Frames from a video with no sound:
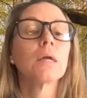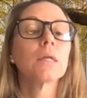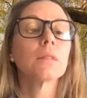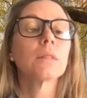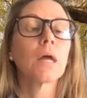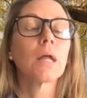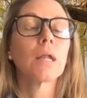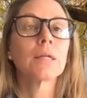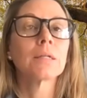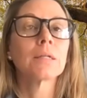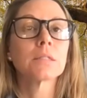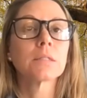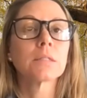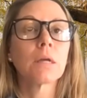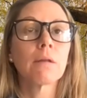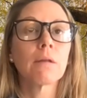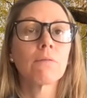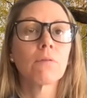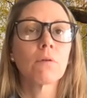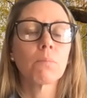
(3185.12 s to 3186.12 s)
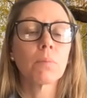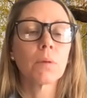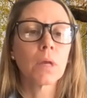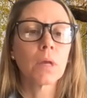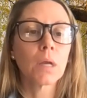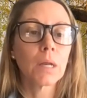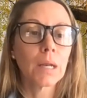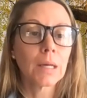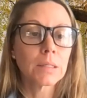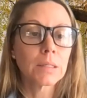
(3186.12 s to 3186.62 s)
that instead of it
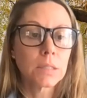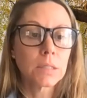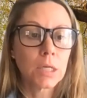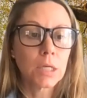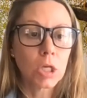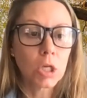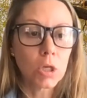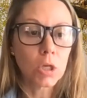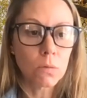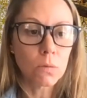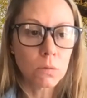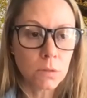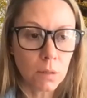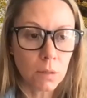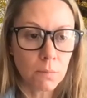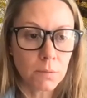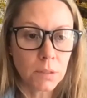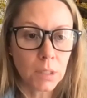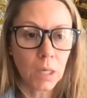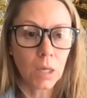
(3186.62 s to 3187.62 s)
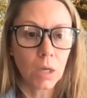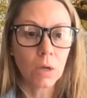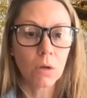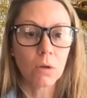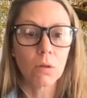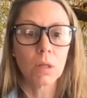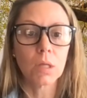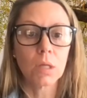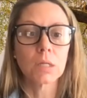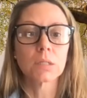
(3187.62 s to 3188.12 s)
being an SDQ
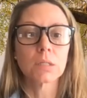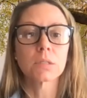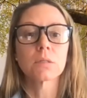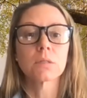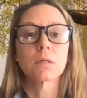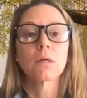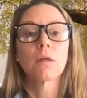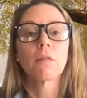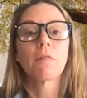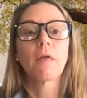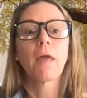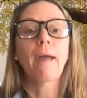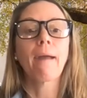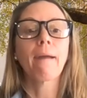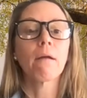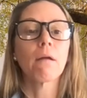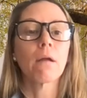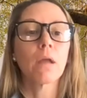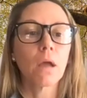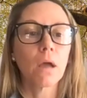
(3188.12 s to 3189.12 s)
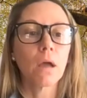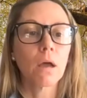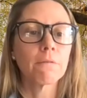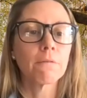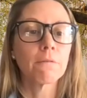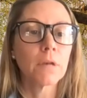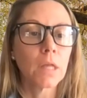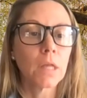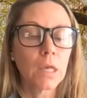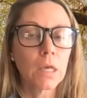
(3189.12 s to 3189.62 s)
subscale, it's the area of
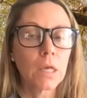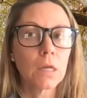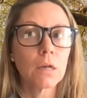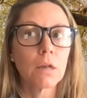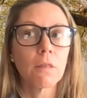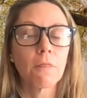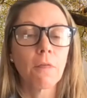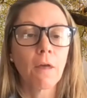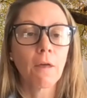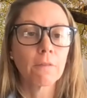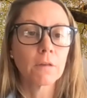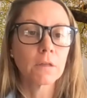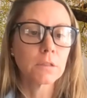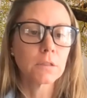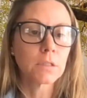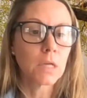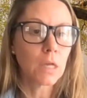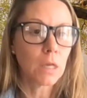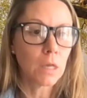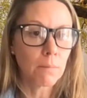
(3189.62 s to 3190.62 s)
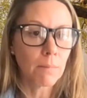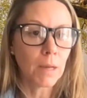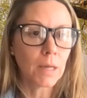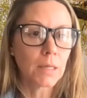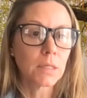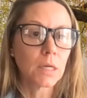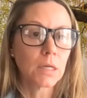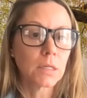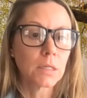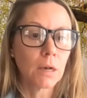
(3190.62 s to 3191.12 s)
need that the team
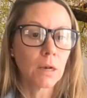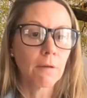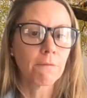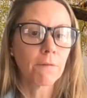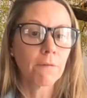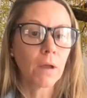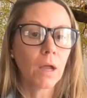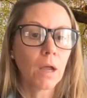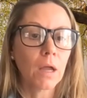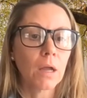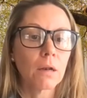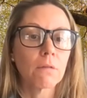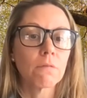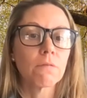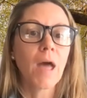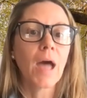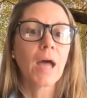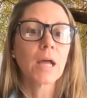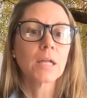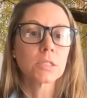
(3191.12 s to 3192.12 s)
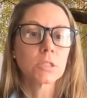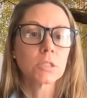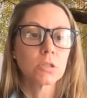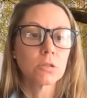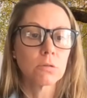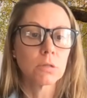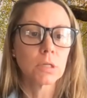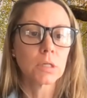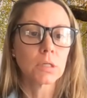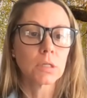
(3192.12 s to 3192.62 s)
has identified that
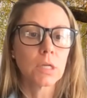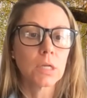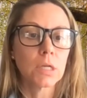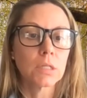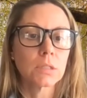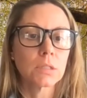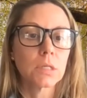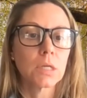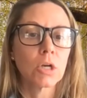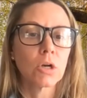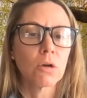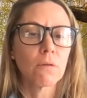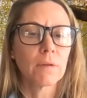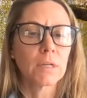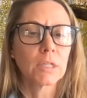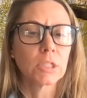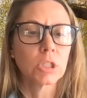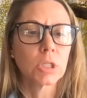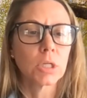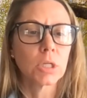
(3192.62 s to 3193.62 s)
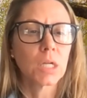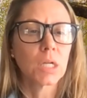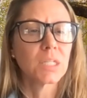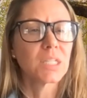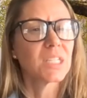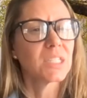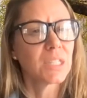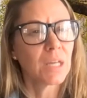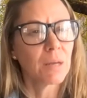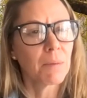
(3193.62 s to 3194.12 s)
student needs intervention in.
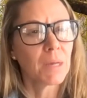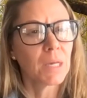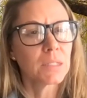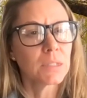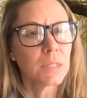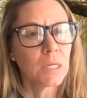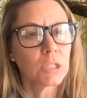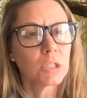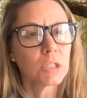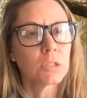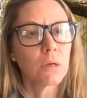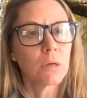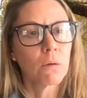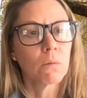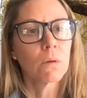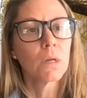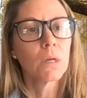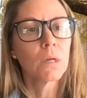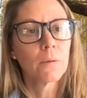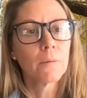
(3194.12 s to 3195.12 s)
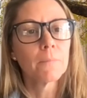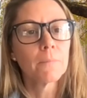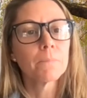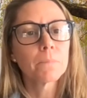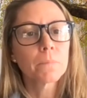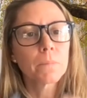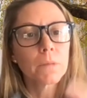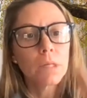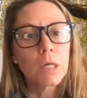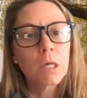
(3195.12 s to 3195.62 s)
Does that make sense? So
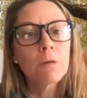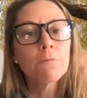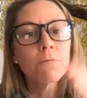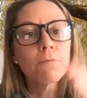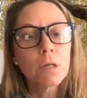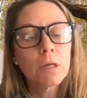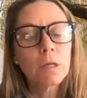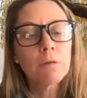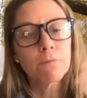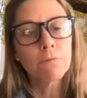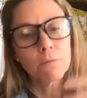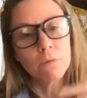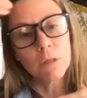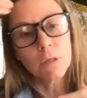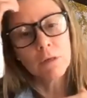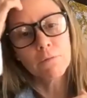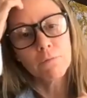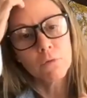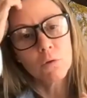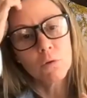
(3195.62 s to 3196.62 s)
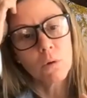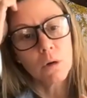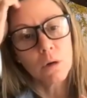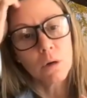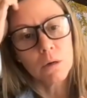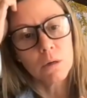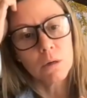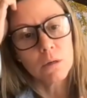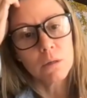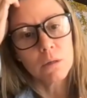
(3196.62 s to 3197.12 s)
if
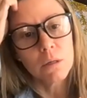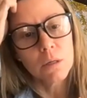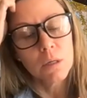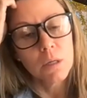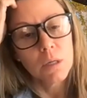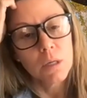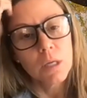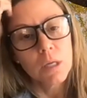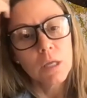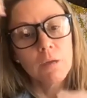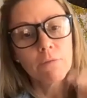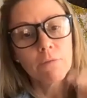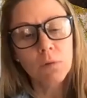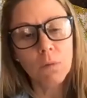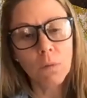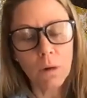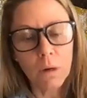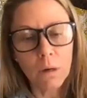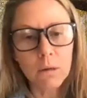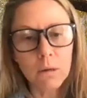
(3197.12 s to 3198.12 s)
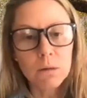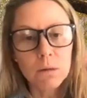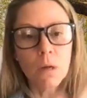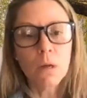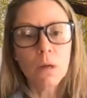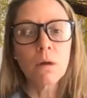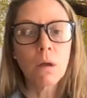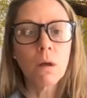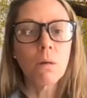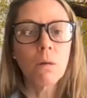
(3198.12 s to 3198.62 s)
you're
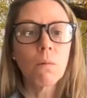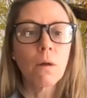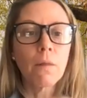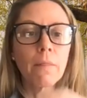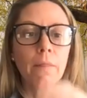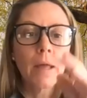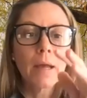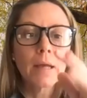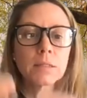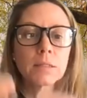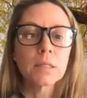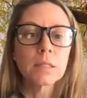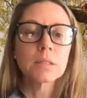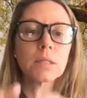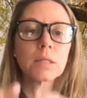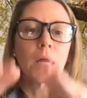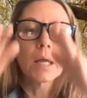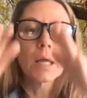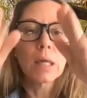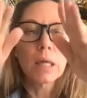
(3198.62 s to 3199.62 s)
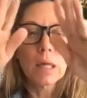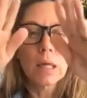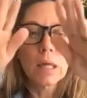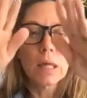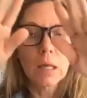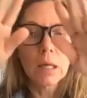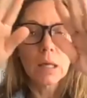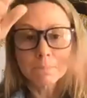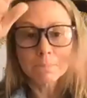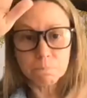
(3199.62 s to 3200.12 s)
gung-ho on the
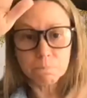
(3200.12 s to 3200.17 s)
SSIE,